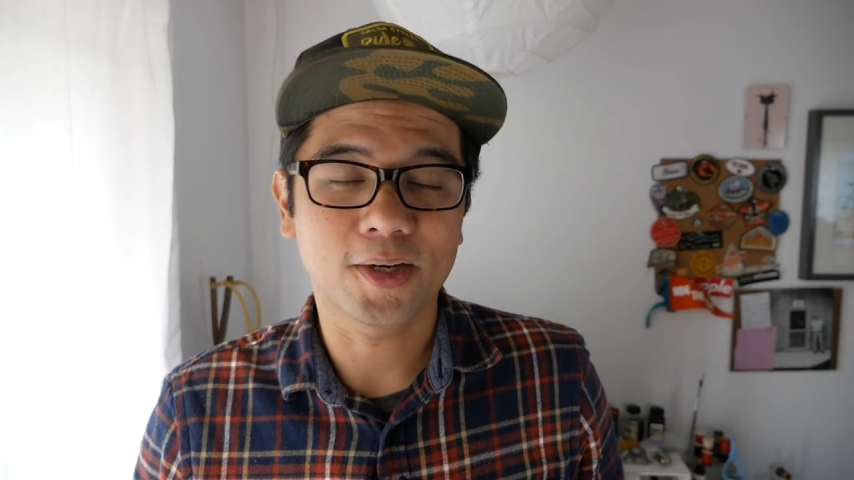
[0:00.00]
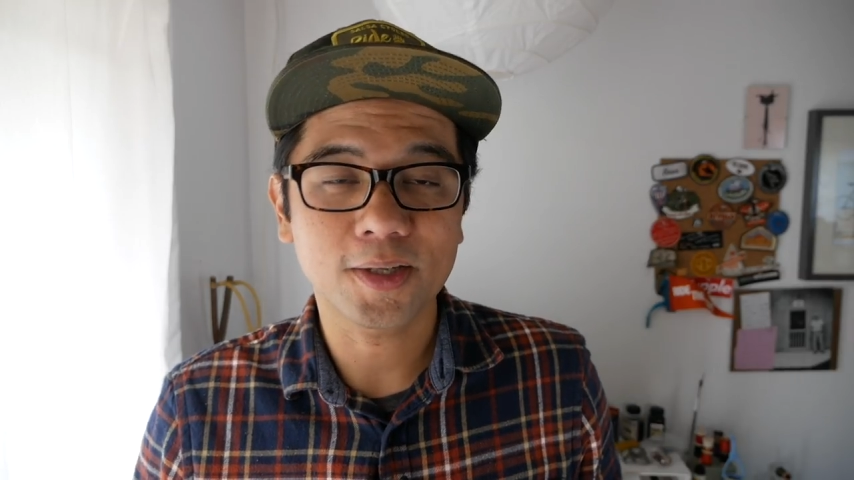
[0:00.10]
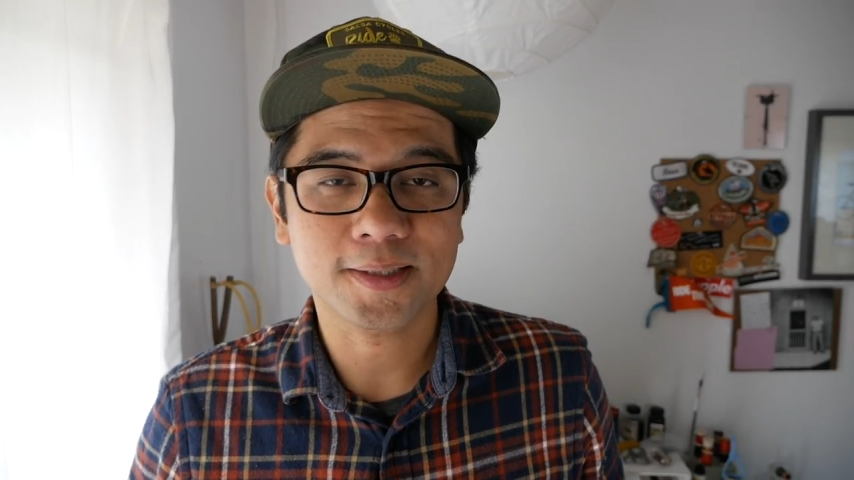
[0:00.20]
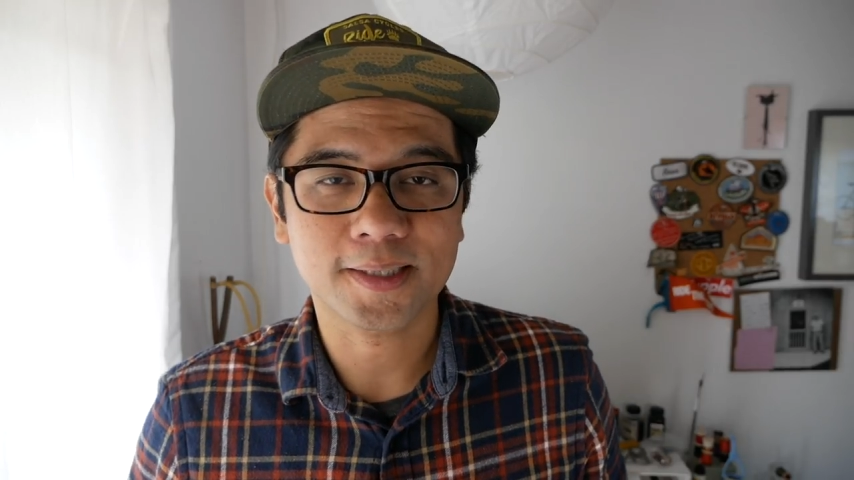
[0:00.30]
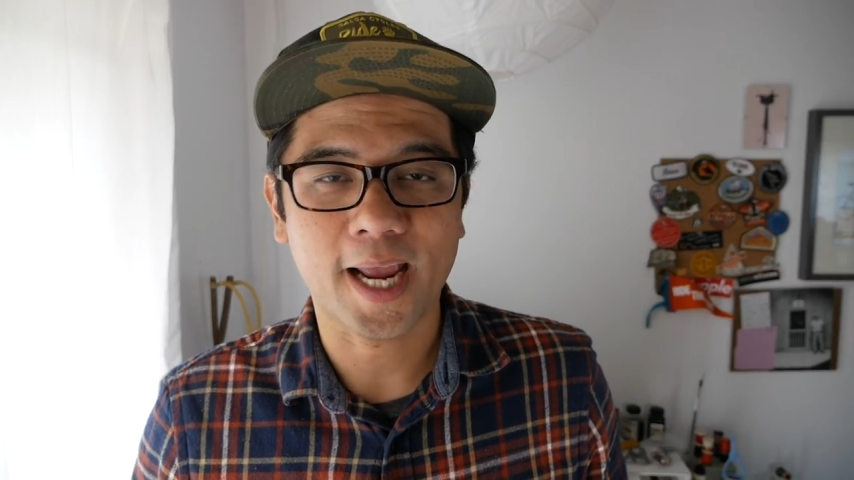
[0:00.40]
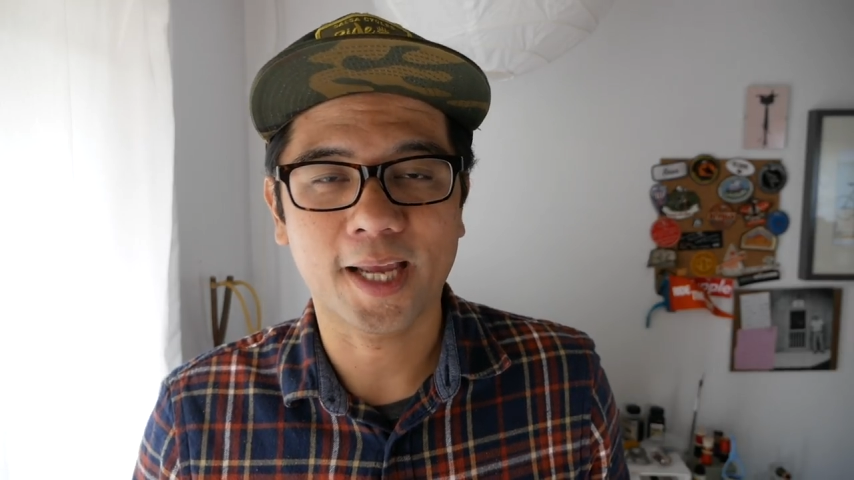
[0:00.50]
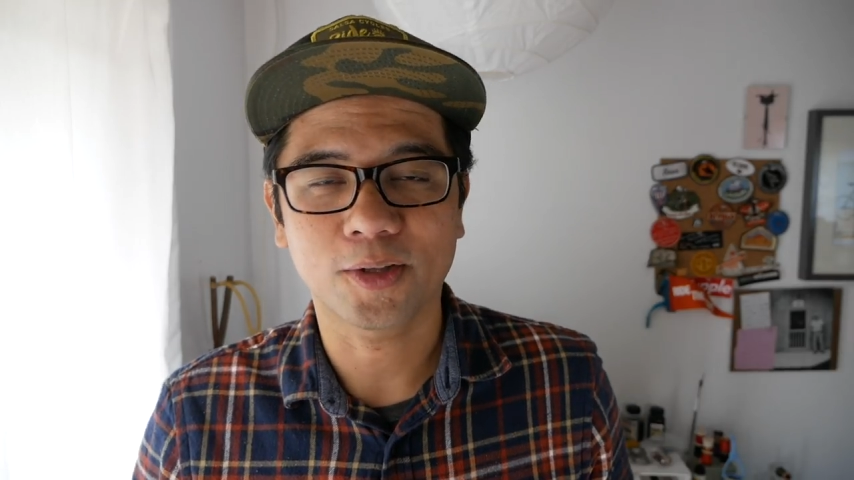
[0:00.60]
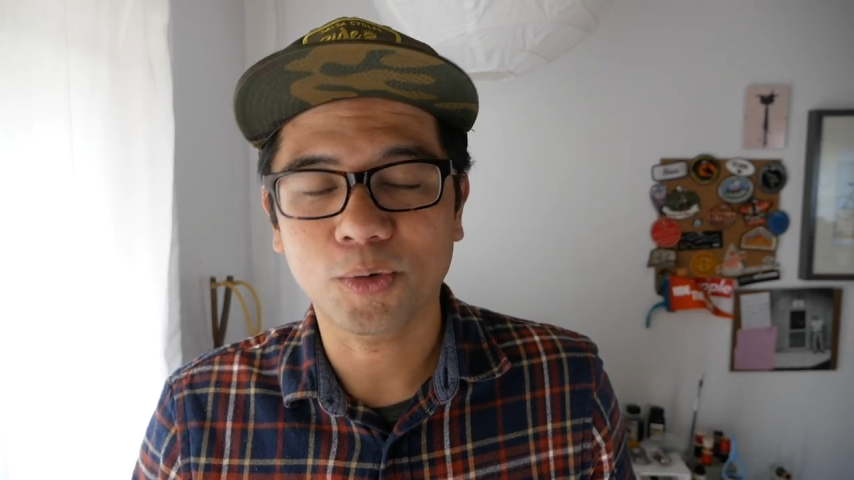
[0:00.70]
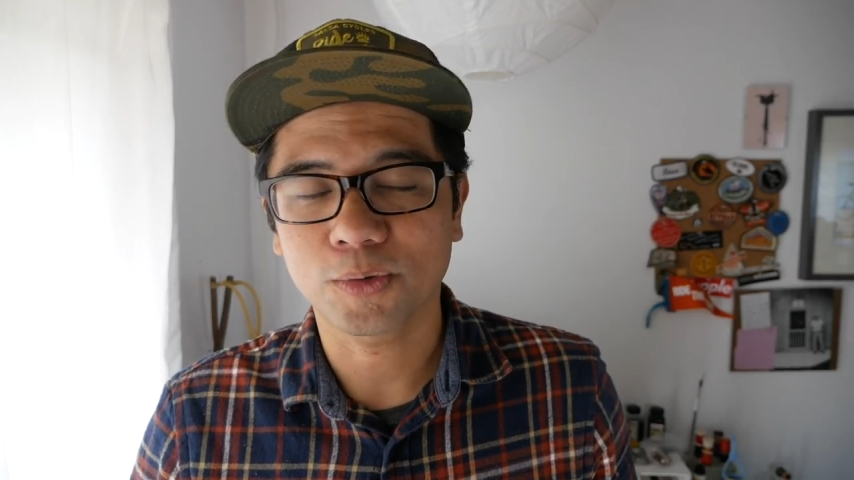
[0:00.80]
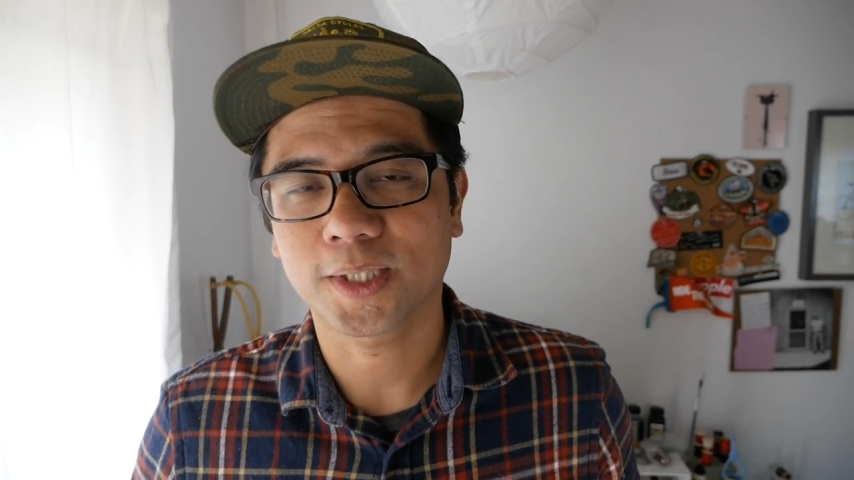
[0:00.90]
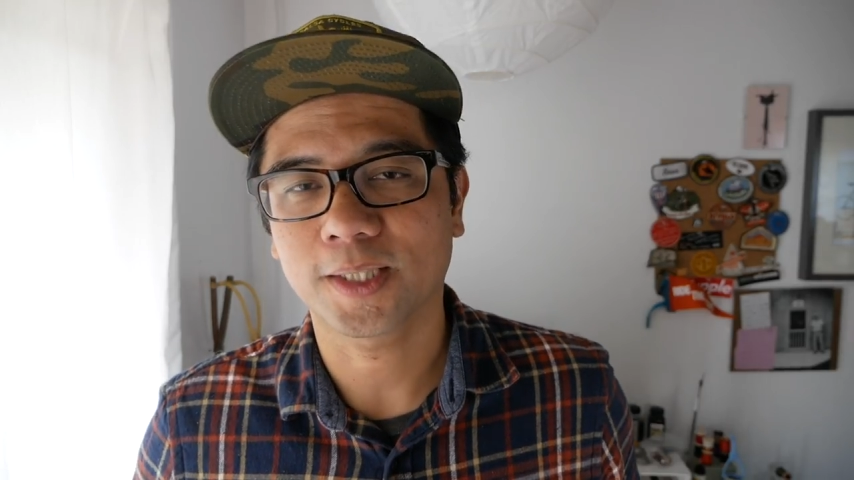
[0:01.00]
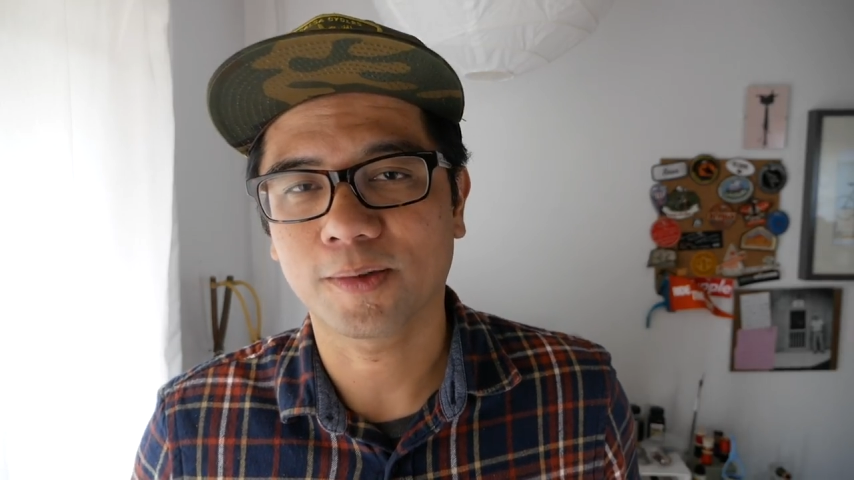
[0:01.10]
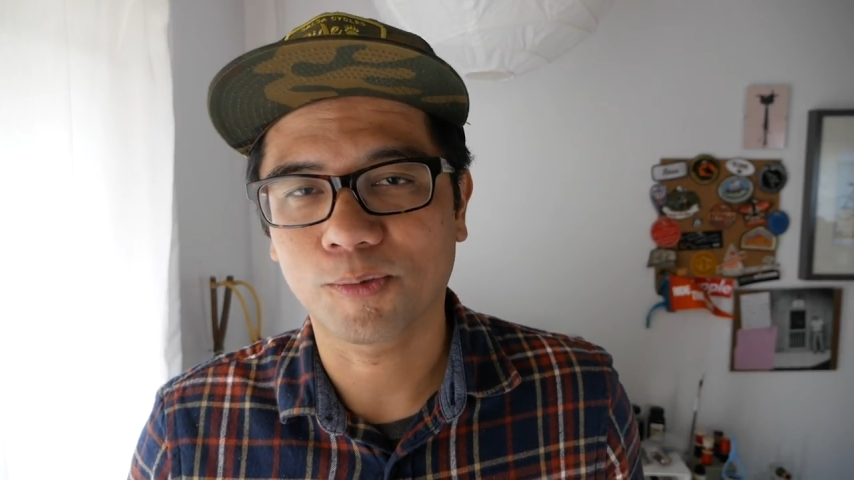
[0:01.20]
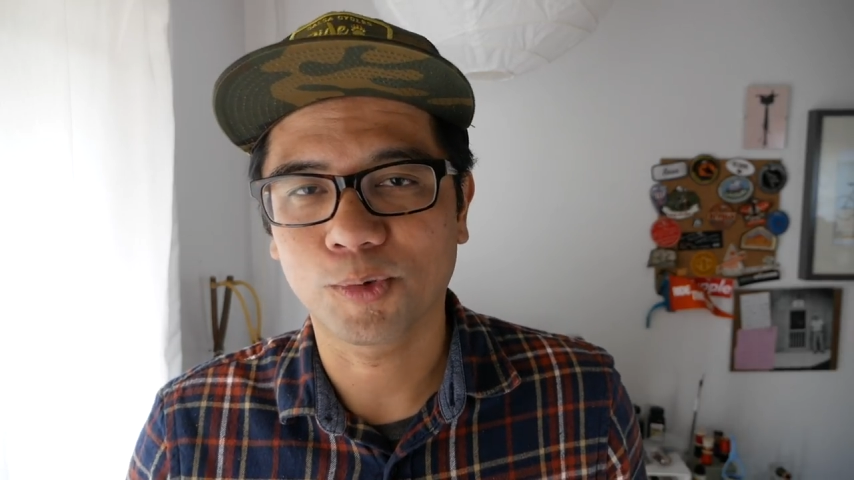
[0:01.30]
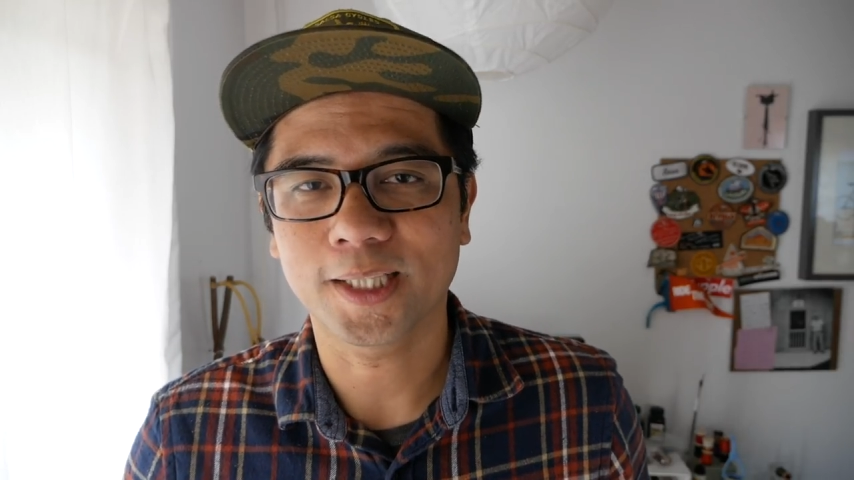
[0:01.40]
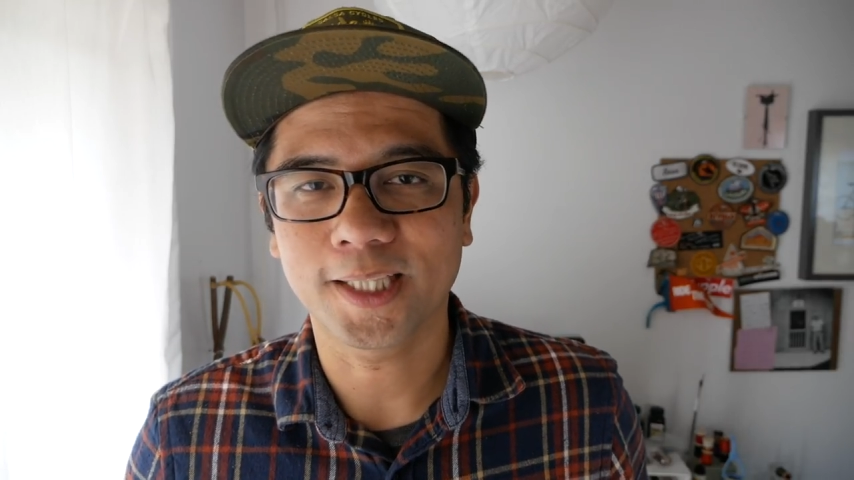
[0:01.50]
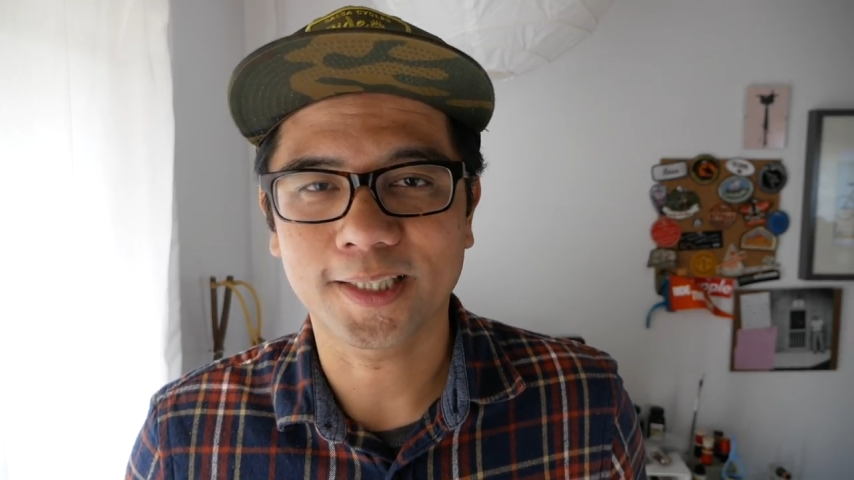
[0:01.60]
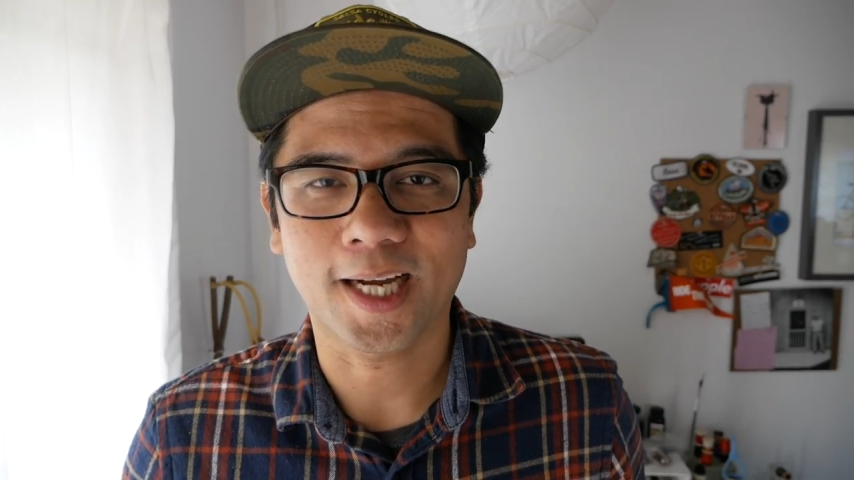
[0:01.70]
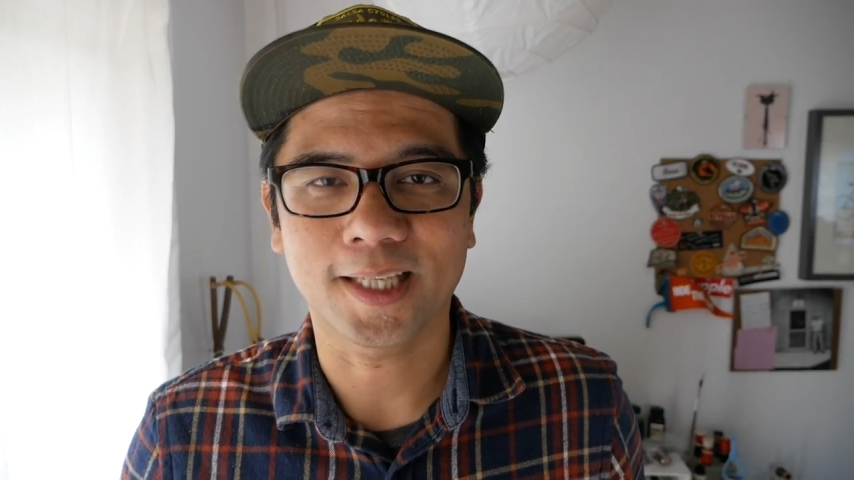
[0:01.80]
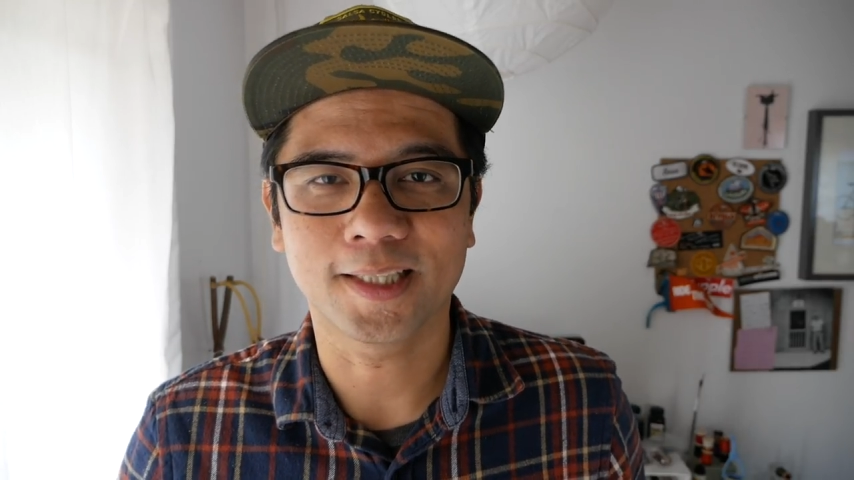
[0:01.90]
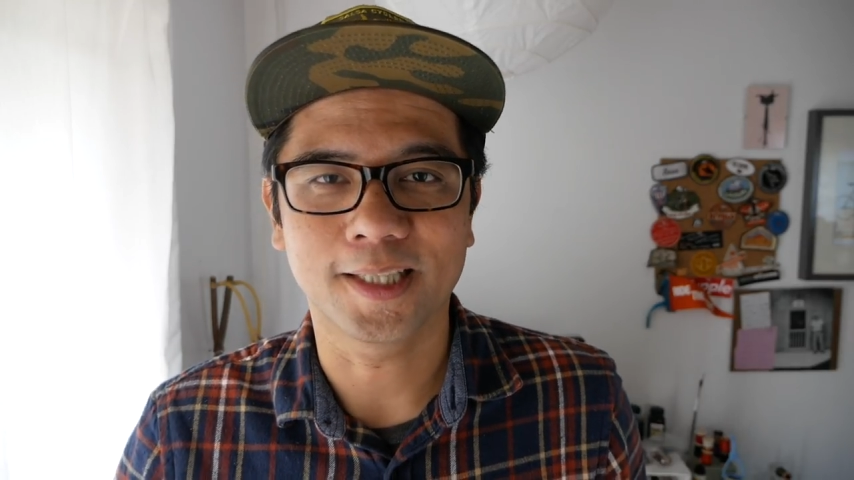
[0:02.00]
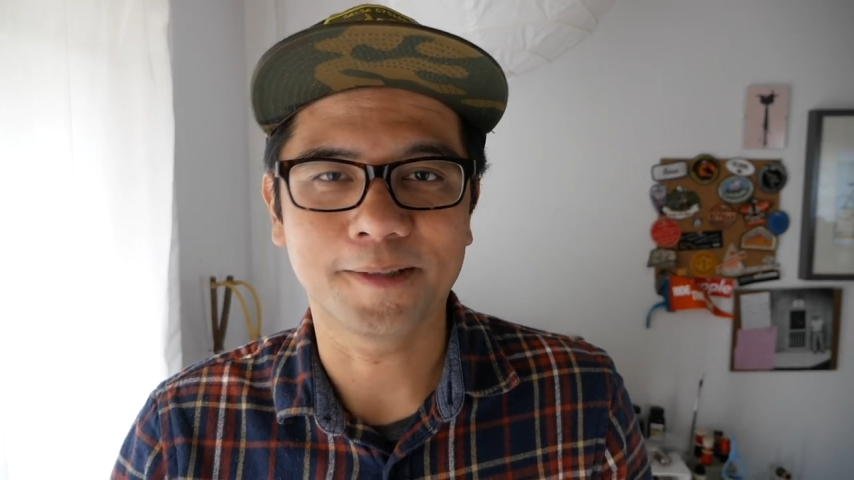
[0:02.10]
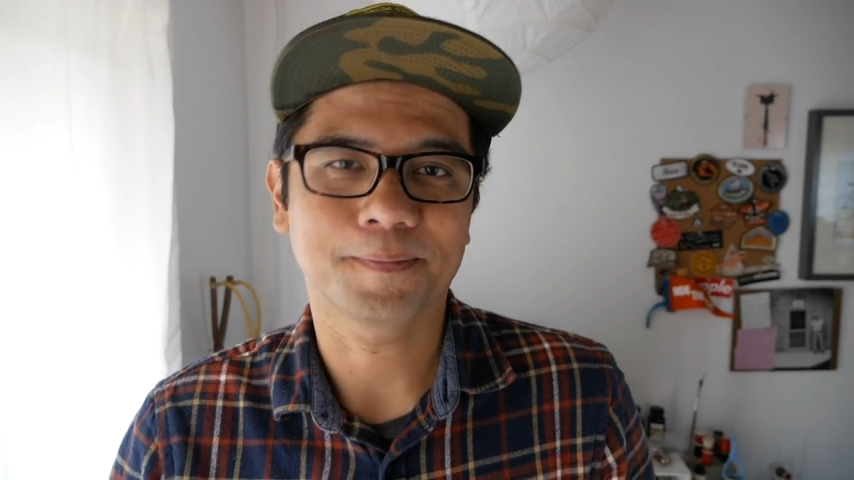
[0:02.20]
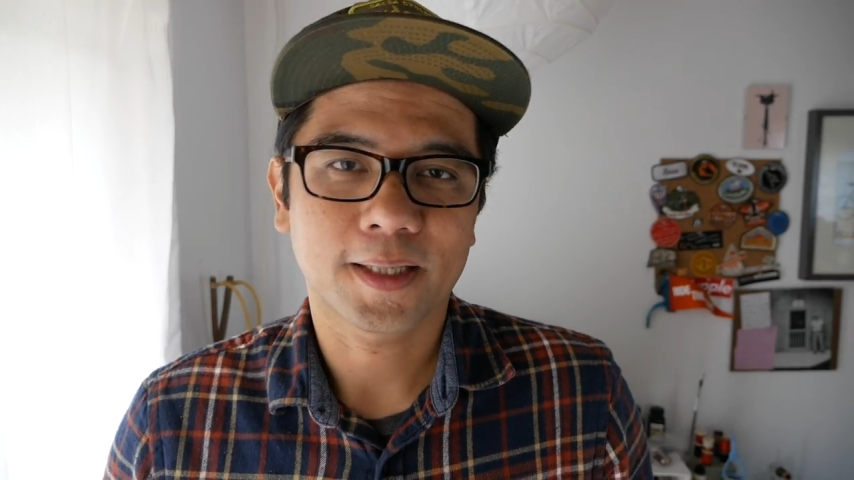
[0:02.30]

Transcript: hooks and holds it really tightly.